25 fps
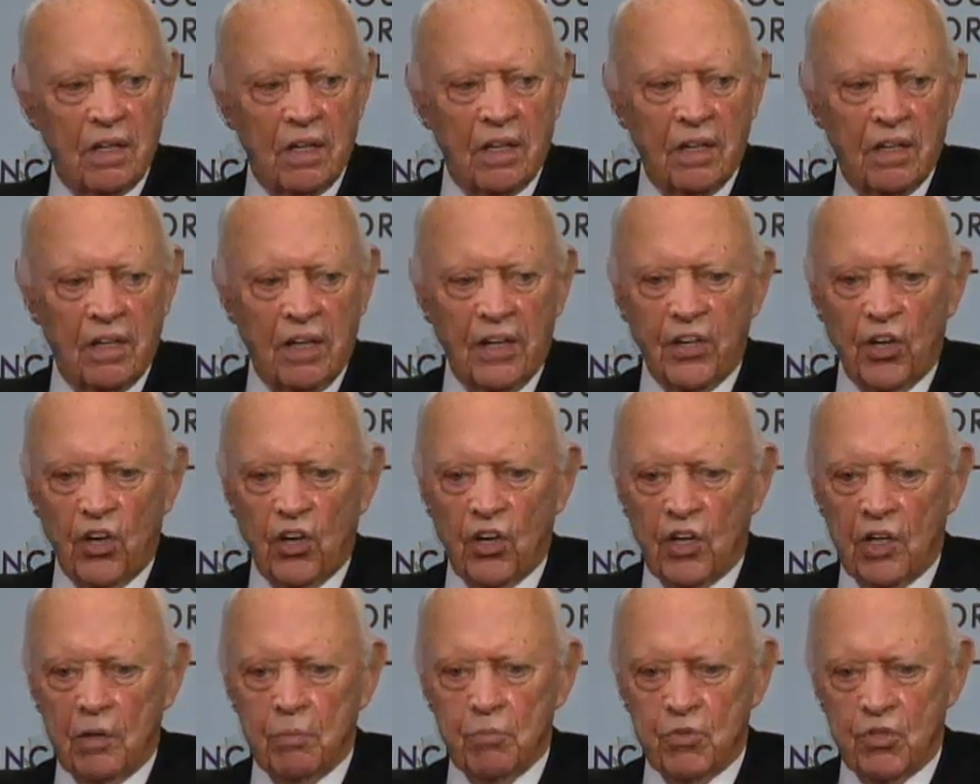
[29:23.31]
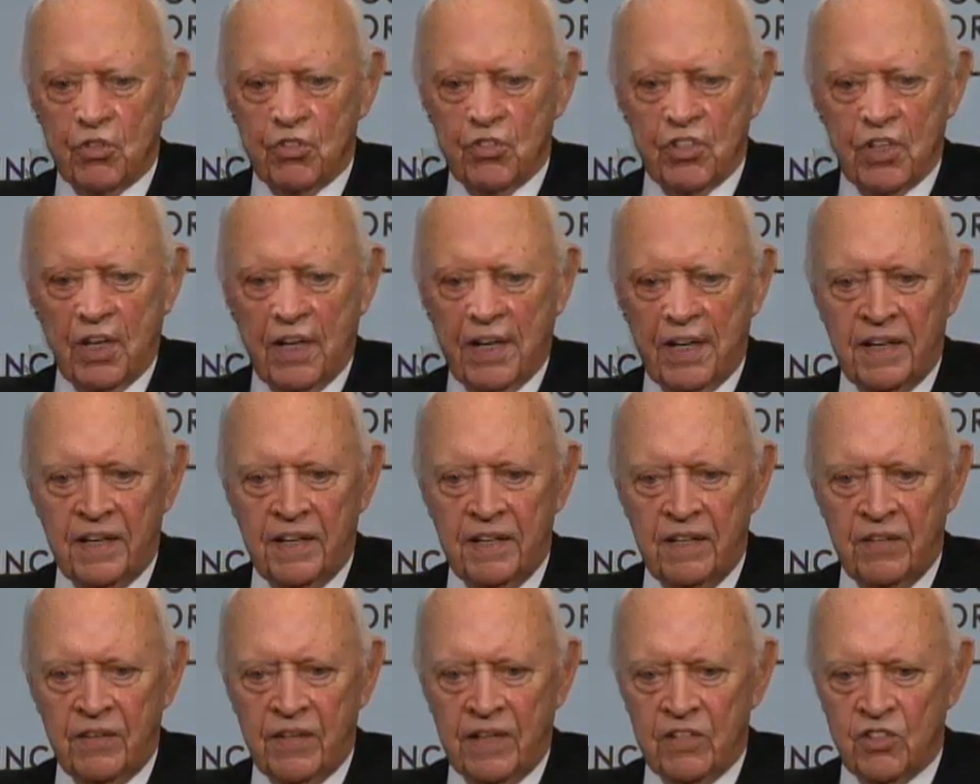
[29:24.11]
a, an armed
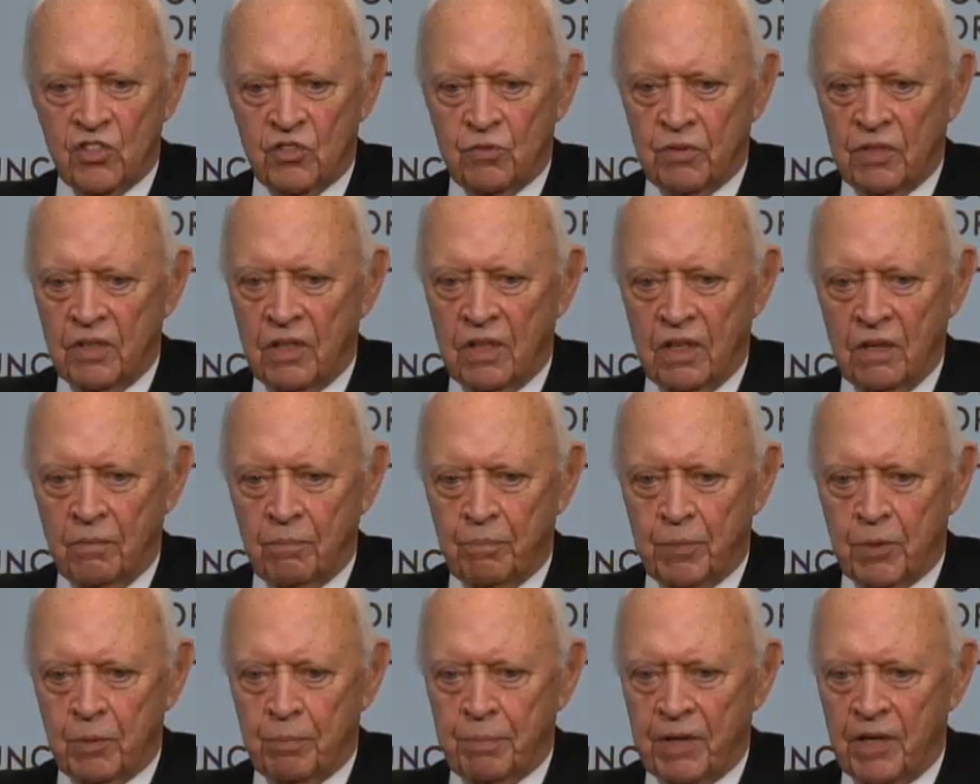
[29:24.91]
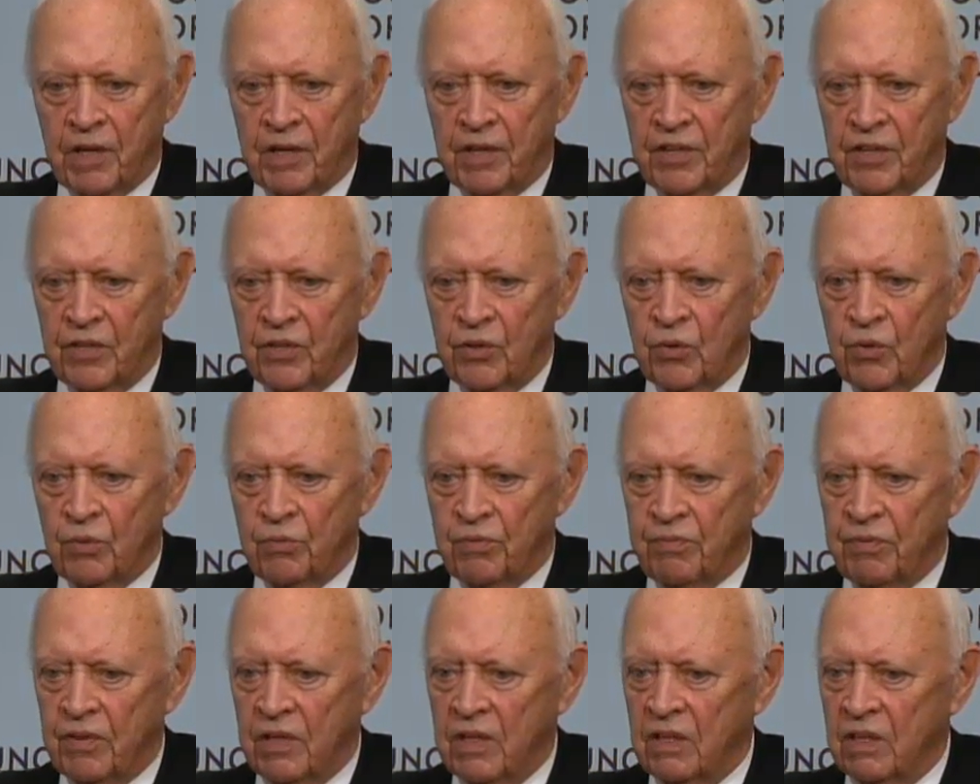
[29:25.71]
society that's uh, prepared
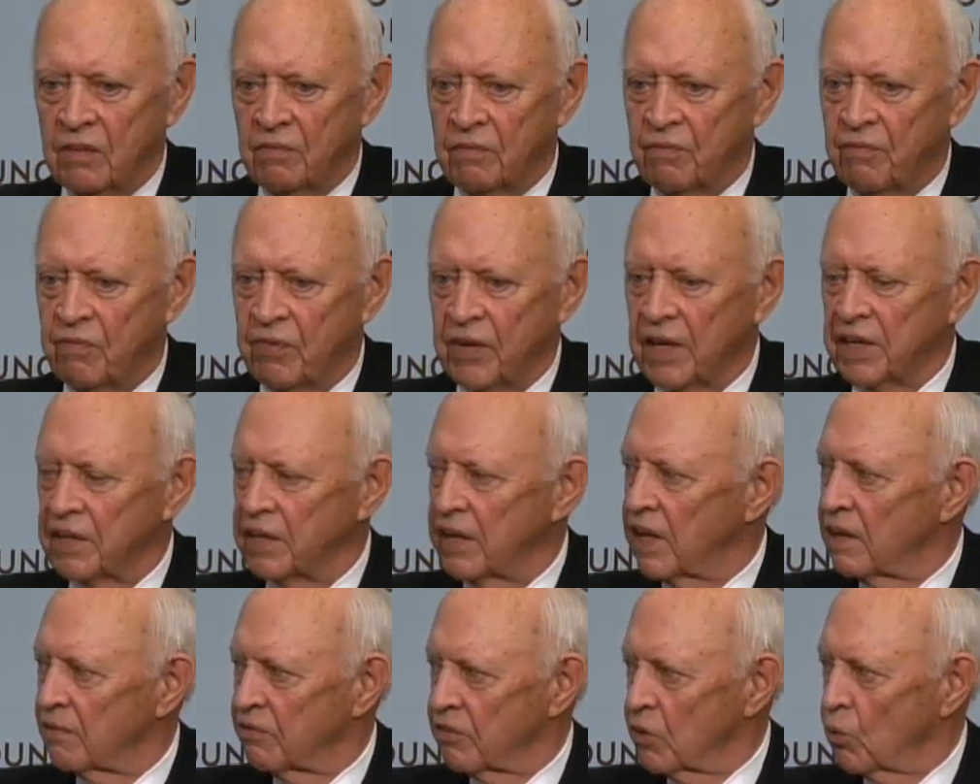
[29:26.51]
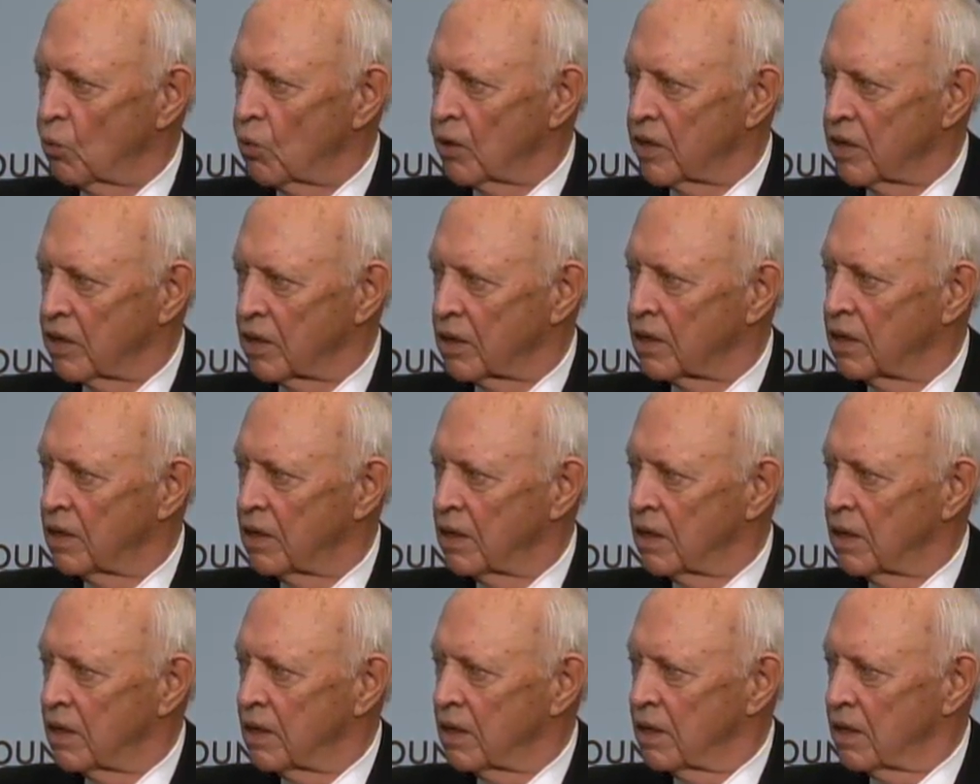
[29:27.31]
to uh, fight everywhere